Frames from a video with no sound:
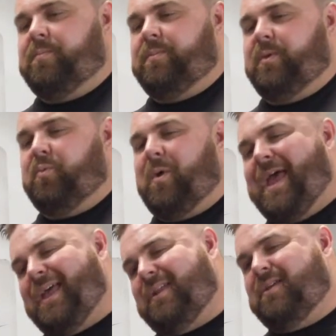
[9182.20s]
the
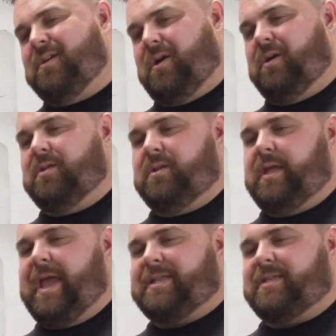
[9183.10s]
red
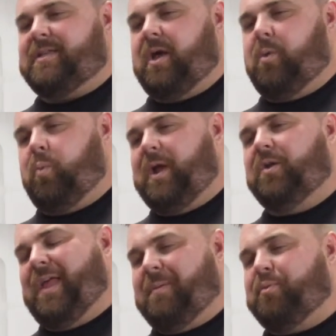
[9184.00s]
gets a
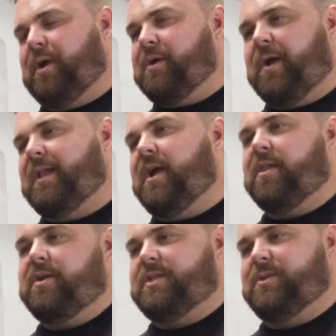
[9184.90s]
weird like brick red
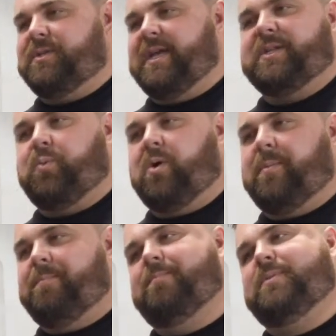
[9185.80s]
color as soon as it gets
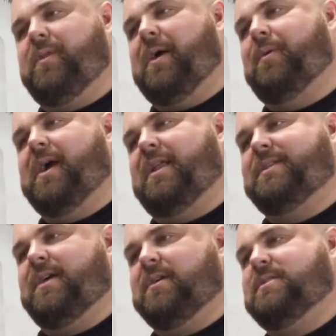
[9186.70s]
warm, so that one kind of
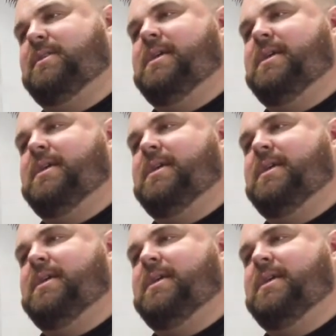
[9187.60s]
sucks.